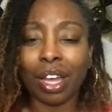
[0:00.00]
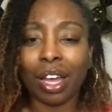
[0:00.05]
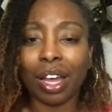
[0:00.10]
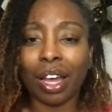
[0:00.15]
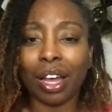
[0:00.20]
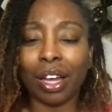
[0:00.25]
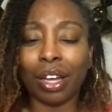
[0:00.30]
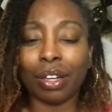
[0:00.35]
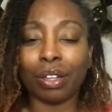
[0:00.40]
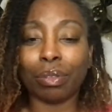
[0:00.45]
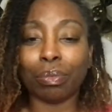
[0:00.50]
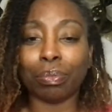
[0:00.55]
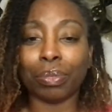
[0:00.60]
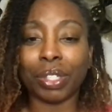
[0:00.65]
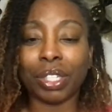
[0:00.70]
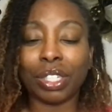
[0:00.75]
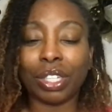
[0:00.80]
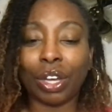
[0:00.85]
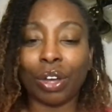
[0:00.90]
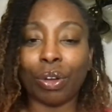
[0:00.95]

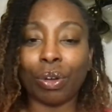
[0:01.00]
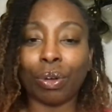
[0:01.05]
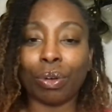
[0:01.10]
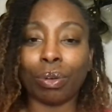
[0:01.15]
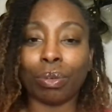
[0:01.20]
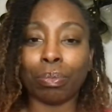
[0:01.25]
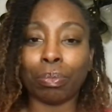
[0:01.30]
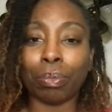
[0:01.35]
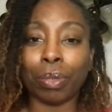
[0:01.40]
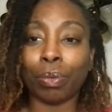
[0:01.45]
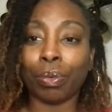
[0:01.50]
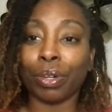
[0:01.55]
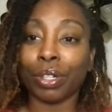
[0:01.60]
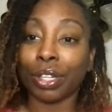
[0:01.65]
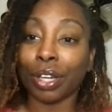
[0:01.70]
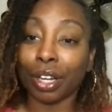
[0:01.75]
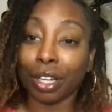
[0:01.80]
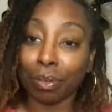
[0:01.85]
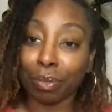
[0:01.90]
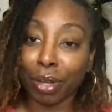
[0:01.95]
But we're
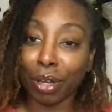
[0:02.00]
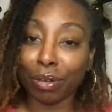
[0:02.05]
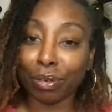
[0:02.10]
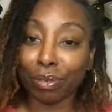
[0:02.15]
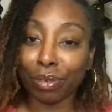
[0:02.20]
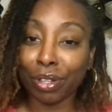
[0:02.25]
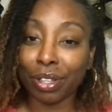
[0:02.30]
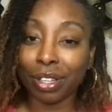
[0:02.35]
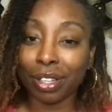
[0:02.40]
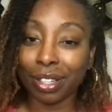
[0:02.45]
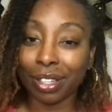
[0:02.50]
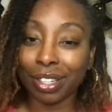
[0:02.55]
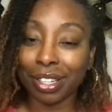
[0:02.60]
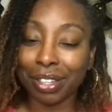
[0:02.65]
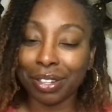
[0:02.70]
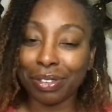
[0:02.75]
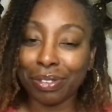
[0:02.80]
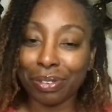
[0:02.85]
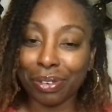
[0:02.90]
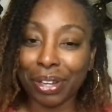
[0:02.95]
talking about
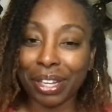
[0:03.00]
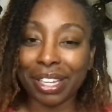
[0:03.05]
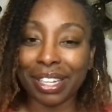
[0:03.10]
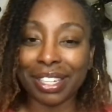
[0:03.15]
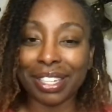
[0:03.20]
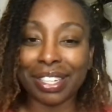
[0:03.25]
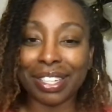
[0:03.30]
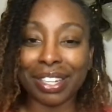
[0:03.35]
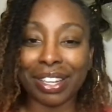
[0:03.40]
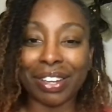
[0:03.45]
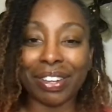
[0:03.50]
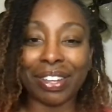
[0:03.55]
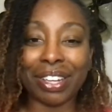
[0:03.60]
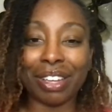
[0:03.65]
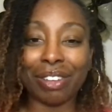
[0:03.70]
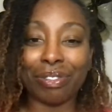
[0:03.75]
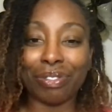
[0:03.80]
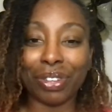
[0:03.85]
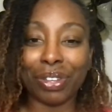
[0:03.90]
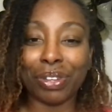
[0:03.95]
chondroitin. So
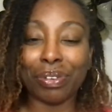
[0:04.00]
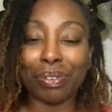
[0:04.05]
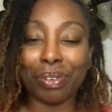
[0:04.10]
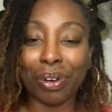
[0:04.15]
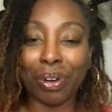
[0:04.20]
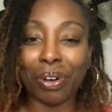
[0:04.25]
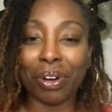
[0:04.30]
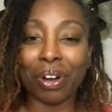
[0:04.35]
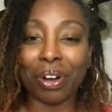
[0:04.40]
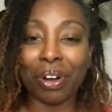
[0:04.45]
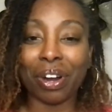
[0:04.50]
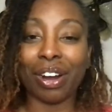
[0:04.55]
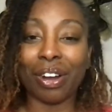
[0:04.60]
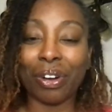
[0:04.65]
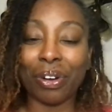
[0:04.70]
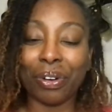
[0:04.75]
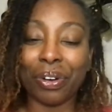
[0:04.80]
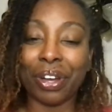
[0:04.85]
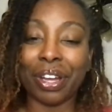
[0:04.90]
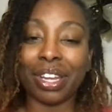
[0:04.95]
if you are
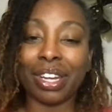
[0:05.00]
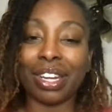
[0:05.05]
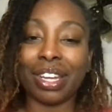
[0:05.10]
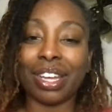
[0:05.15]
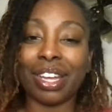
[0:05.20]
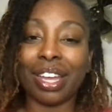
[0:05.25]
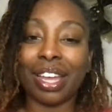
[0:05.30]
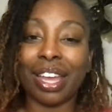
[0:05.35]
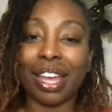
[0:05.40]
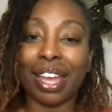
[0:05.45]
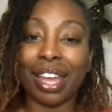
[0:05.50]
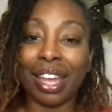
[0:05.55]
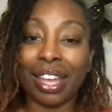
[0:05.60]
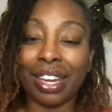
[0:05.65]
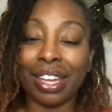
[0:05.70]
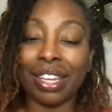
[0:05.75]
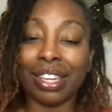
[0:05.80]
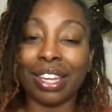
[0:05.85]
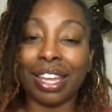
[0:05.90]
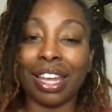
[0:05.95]
on
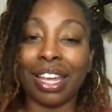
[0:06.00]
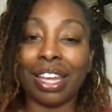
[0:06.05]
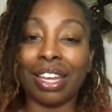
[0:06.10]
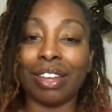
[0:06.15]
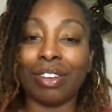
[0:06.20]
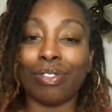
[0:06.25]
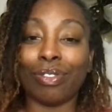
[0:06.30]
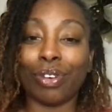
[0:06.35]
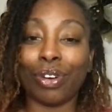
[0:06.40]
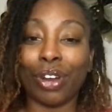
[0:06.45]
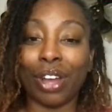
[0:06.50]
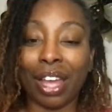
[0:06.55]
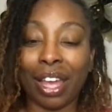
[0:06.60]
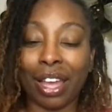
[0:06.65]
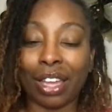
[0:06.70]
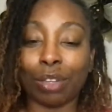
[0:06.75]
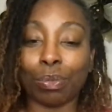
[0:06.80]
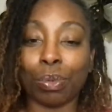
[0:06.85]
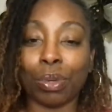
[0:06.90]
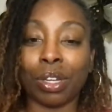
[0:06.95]
anything for
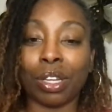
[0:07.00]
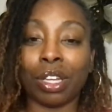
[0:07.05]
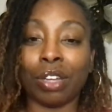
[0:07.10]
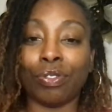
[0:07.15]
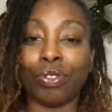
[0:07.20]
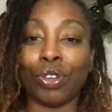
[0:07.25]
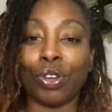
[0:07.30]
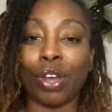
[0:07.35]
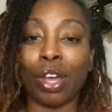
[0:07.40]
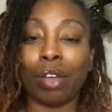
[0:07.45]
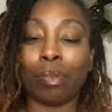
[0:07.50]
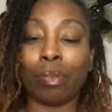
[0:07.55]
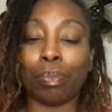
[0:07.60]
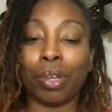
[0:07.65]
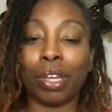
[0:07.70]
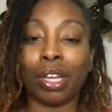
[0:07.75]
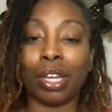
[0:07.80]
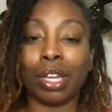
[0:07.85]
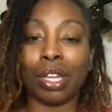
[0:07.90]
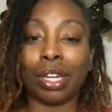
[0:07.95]
asthma, if you have
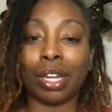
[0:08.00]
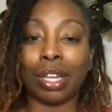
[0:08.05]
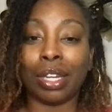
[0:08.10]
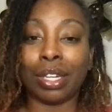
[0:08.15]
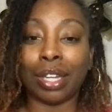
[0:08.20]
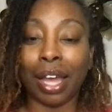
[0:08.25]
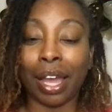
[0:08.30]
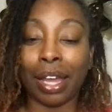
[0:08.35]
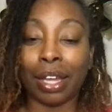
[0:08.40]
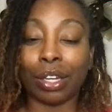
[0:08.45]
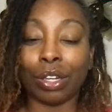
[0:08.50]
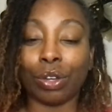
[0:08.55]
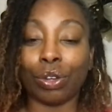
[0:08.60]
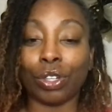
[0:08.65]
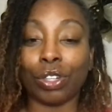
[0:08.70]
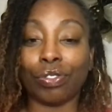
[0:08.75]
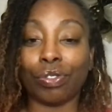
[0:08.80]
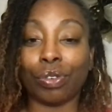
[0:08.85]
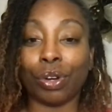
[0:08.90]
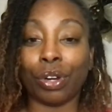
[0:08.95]
been
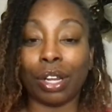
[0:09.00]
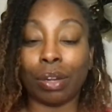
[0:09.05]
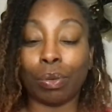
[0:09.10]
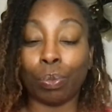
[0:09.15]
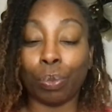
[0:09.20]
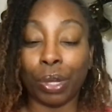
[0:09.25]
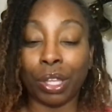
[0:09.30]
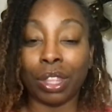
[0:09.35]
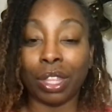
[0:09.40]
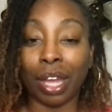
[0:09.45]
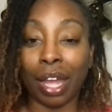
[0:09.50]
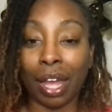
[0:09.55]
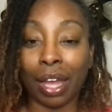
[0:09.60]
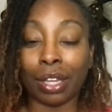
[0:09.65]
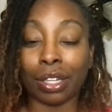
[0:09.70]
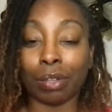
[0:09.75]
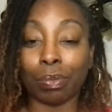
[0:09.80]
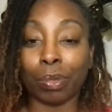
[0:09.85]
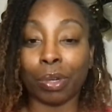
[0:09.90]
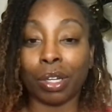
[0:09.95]
diagnosed with
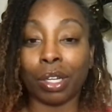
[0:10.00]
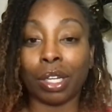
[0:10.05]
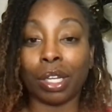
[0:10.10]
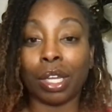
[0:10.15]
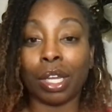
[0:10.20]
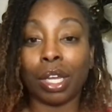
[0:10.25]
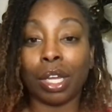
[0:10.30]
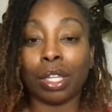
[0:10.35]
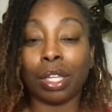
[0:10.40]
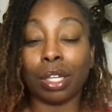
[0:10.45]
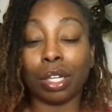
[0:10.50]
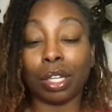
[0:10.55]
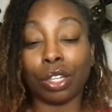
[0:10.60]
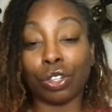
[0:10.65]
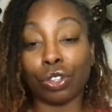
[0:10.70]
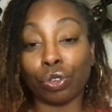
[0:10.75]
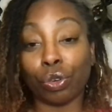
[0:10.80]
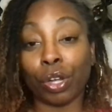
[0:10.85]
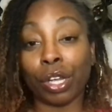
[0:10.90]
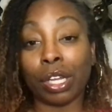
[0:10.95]
asthma, the
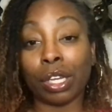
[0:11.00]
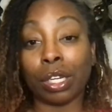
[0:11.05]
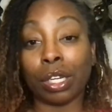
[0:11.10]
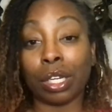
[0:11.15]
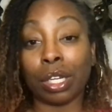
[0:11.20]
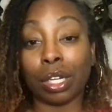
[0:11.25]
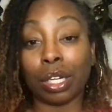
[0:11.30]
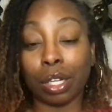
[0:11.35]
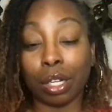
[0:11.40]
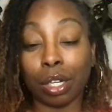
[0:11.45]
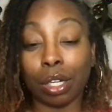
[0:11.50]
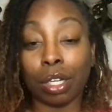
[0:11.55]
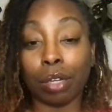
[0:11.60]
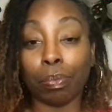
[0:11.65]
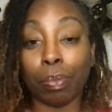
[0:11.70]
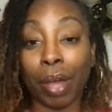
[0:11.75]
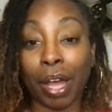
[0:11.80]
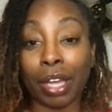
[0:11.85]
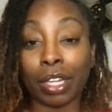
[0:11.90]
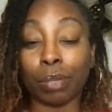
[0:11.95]
chondroitin
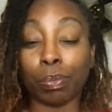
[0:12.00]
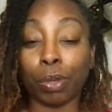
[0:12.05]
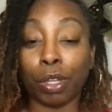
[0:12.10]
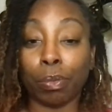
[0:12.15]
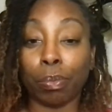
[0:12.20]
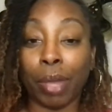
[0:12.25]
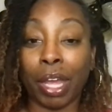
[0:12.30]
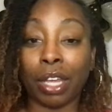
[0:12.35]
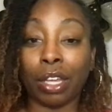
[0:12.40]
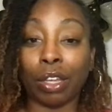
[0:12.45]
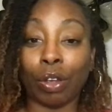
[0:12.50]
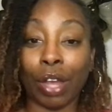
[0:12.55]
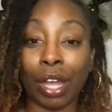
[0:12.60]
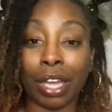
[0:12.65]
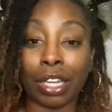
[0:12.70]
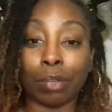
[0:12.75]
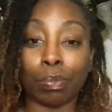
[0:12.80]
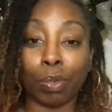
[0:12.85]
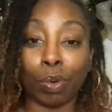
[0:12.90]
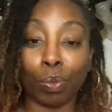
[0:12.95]
could possibly make your
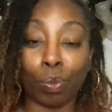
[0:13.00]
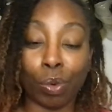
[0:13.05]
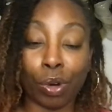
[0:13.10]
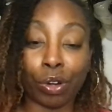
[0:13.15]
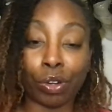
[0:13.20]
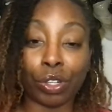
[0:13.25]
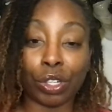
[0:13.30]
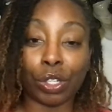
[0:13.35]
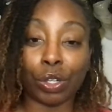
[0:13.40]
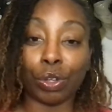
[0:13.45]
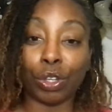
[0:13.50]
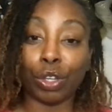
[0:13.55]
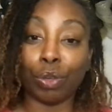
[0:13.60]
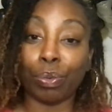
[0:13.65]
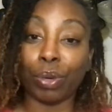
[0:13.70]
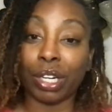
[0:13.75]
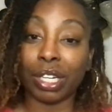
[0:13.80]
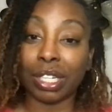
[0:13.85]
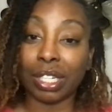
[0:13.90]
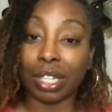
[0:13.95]
asthma worse. So you
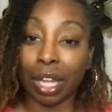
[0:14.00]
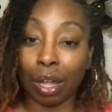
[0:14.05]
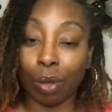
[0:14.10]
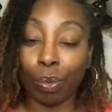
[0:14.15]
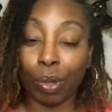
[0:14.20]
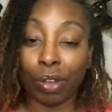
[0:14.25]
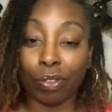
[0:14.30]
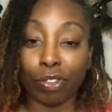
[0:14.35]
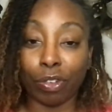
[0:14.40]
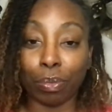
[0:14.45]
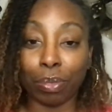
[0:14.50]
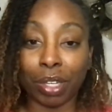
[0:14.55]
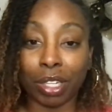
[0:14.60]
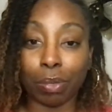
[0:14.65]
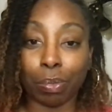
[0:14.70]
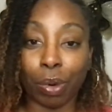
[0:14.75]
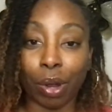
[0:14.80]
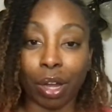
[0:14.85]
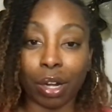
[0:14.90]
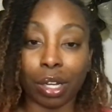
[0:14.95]
want to stay away from
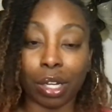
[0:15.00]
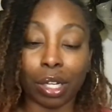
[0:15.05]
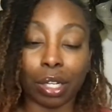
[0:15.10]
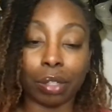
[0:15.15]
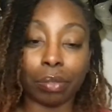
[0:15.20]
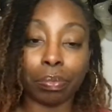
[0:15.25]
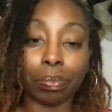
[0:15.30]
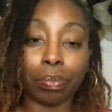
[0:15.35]
this product.